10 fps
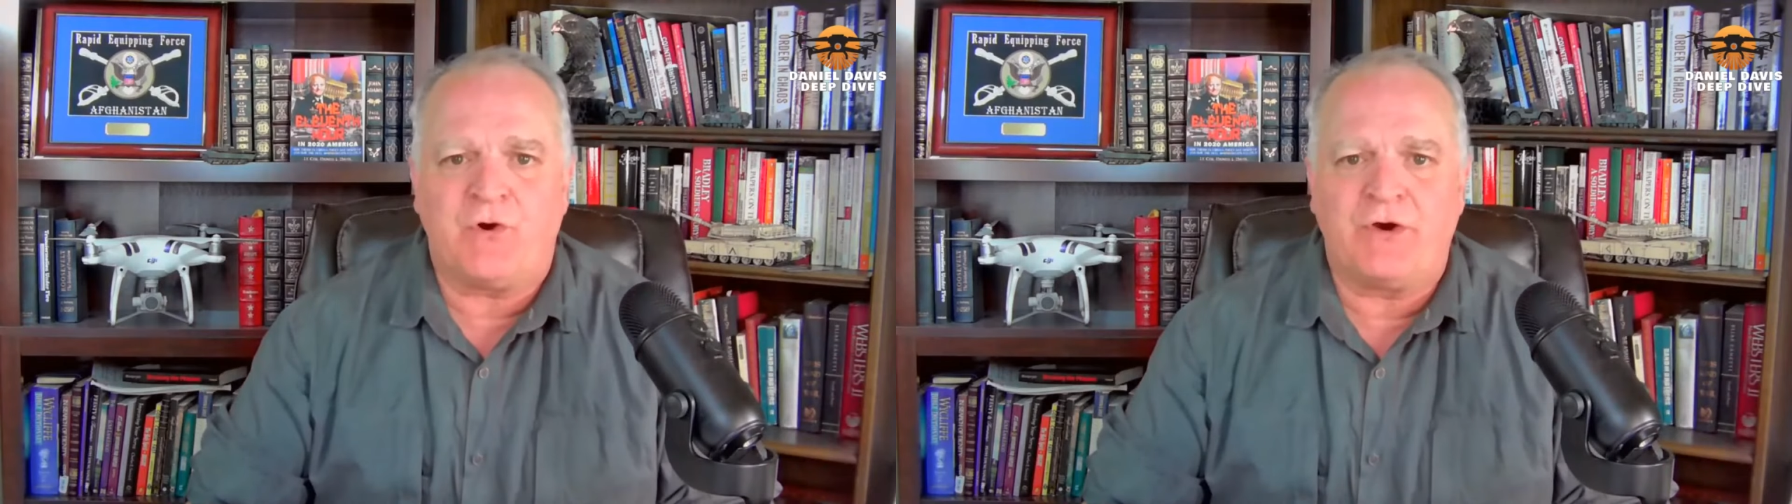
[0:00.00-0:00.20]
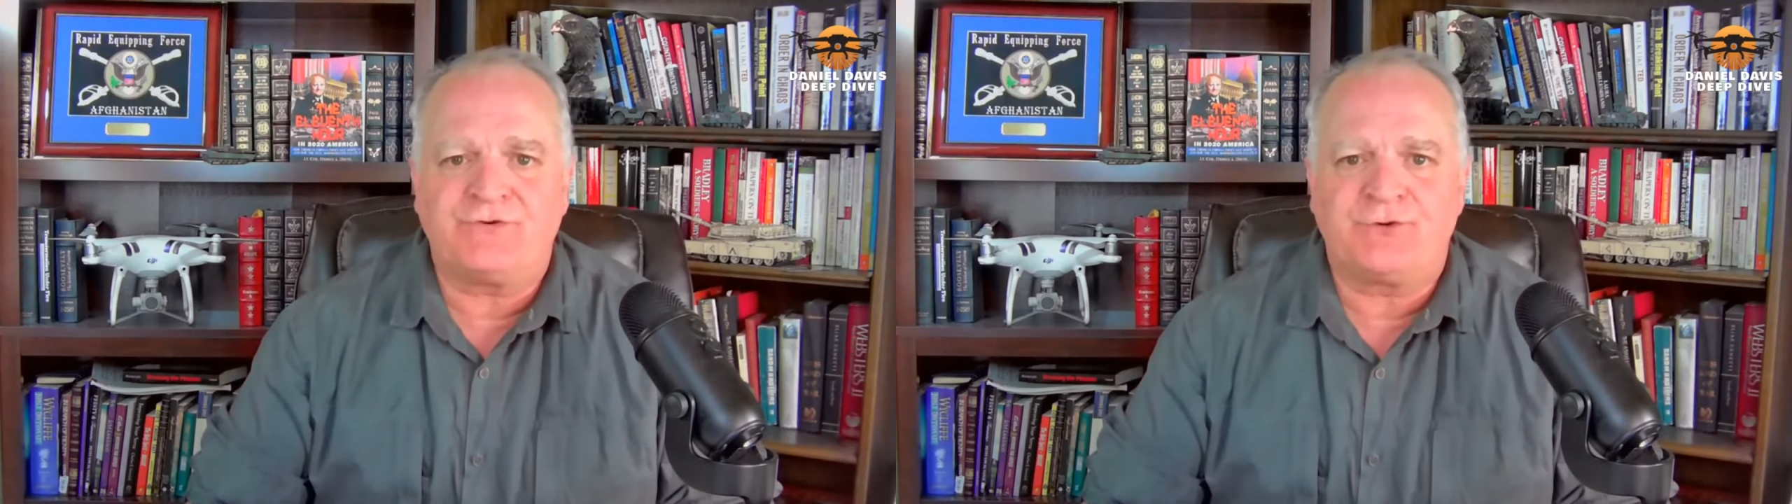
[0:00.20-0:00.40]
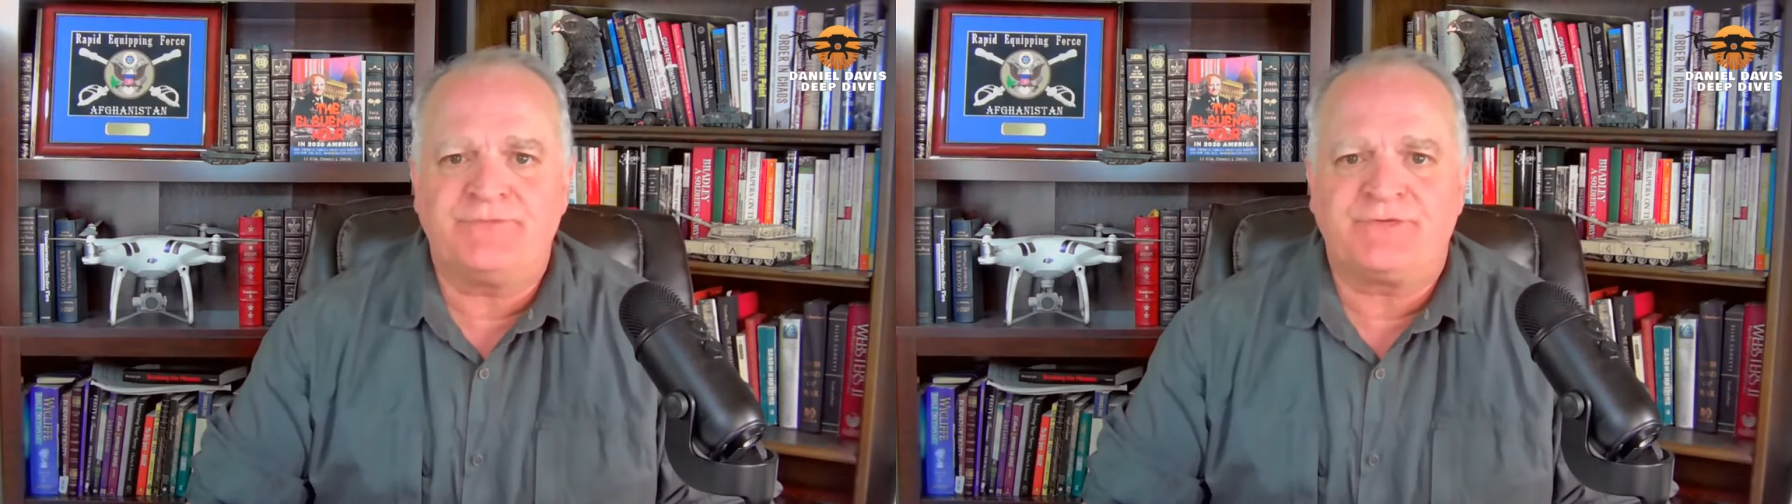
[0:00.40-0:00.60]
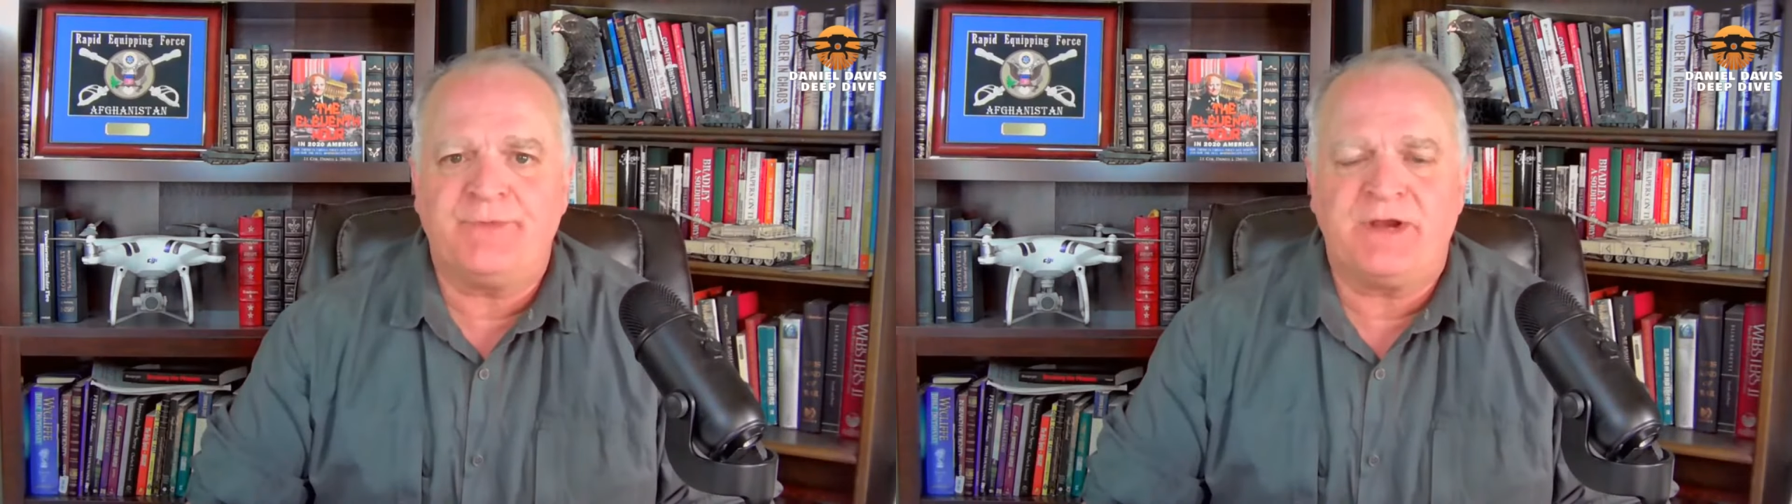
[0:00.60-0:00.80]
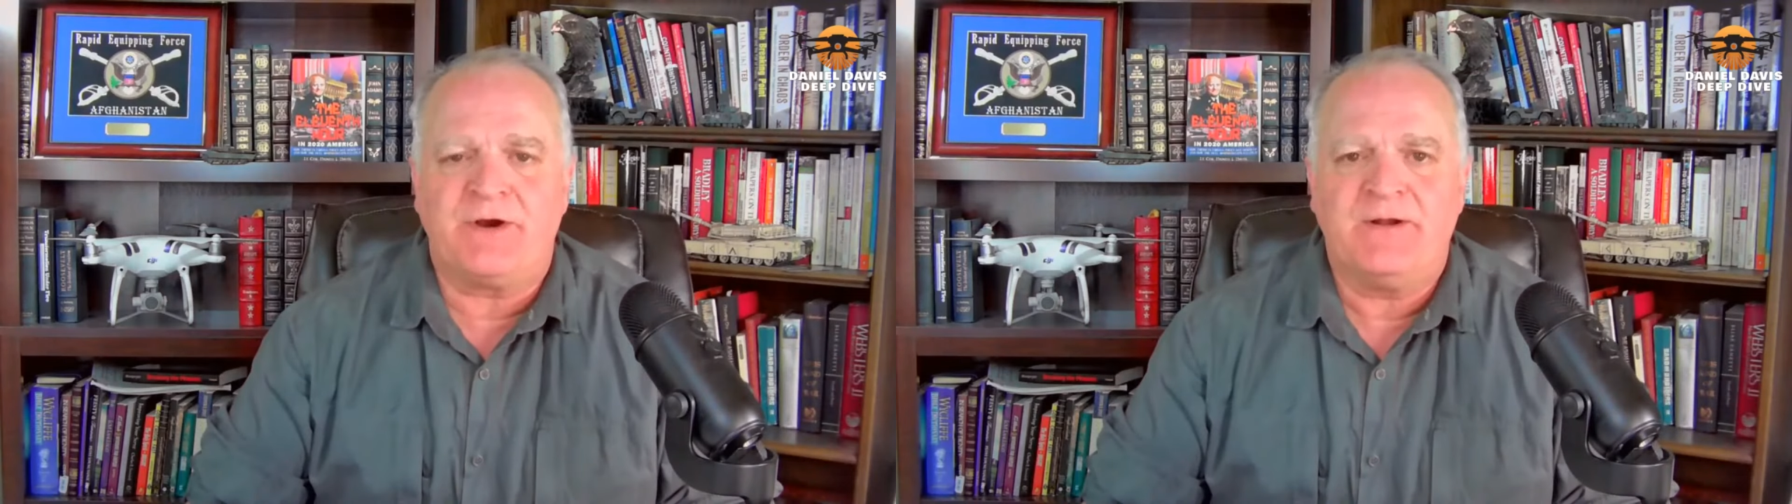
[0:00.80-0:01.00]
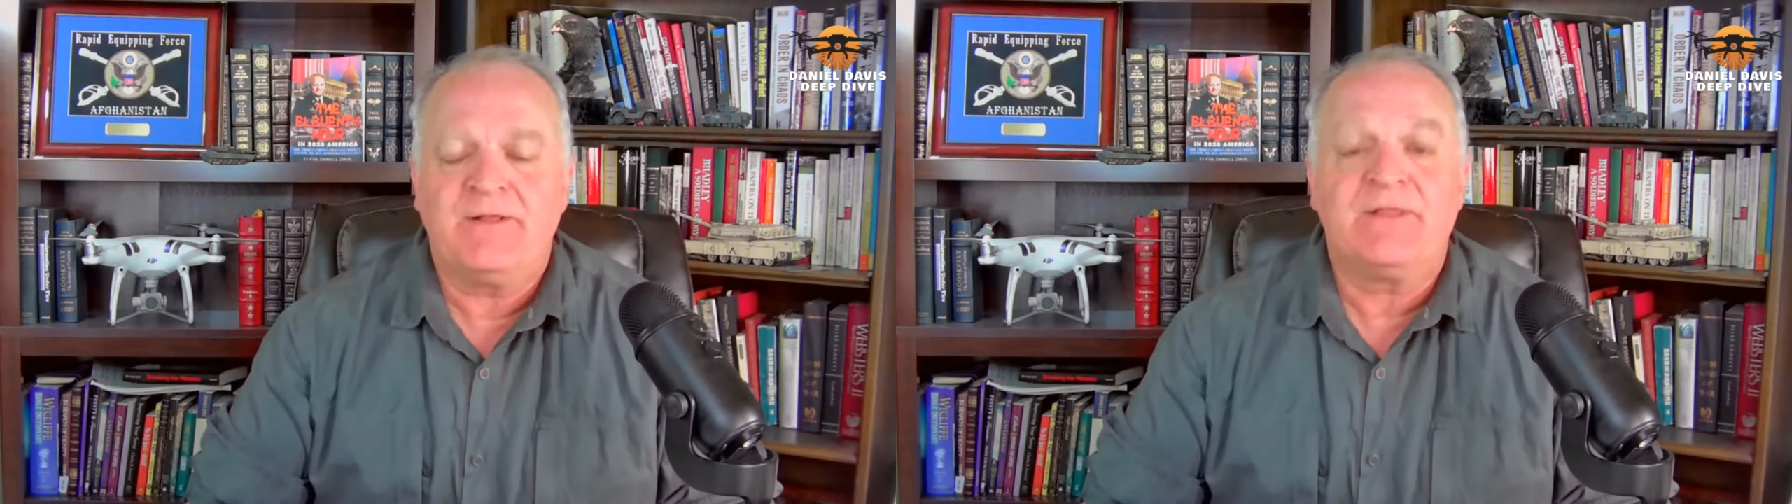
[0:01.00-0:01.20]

our troops from here,